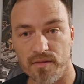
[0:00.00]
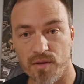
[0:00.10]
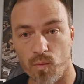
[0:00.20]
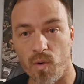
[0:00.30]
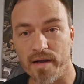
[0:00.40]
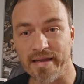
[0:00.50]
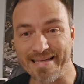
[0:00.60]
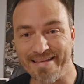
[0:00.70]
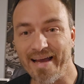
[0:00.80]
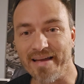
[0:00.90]
The
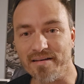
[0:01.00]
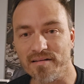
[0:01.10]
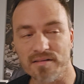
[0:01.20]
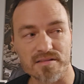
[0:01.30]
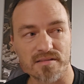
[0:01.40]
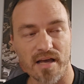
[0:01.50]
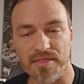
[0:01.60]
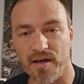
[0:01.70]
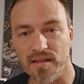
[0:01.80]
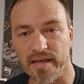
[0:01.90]
Walking Dead, because I
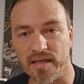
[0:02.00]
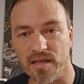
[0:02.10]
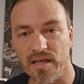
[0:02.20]
thought like